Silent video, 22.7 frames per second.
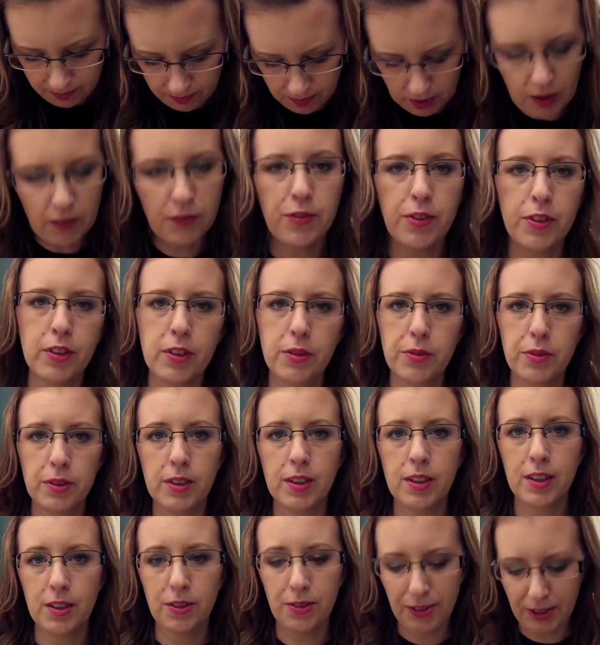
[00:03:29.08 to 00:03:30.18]
I'm feeling
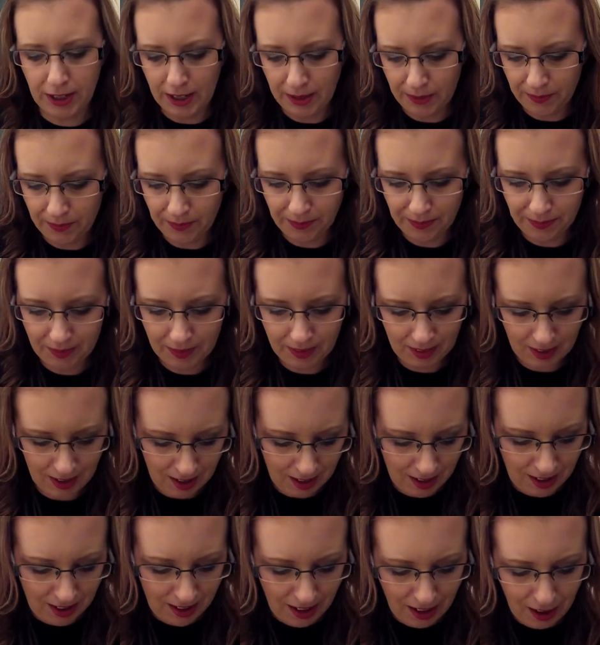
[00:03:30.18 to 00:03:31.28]
really guilty.
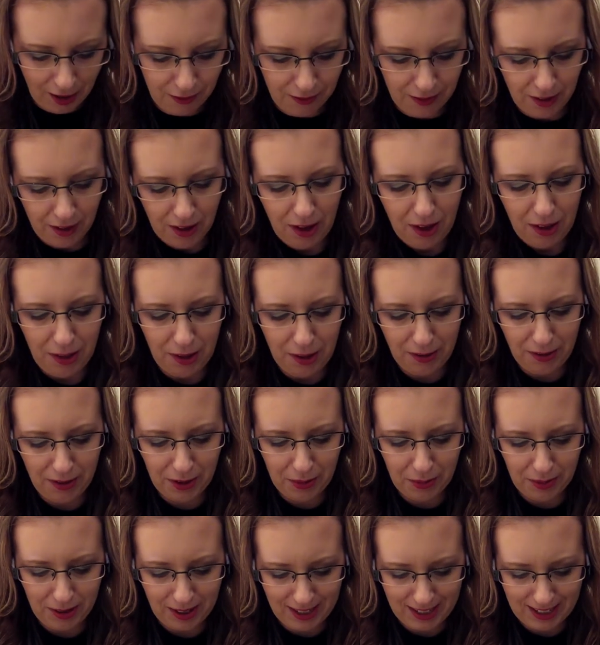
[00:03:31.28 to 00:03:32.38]
I feel all over
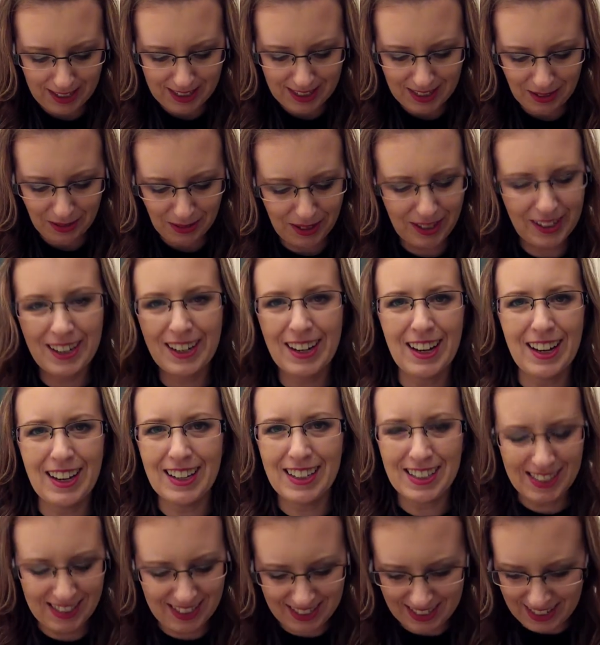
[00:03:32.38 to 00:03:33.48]
the place and
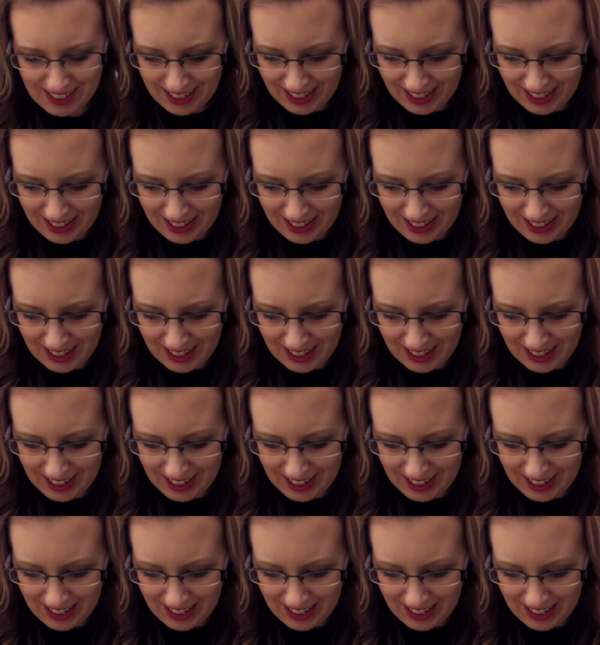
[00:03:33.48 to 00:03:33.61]
organized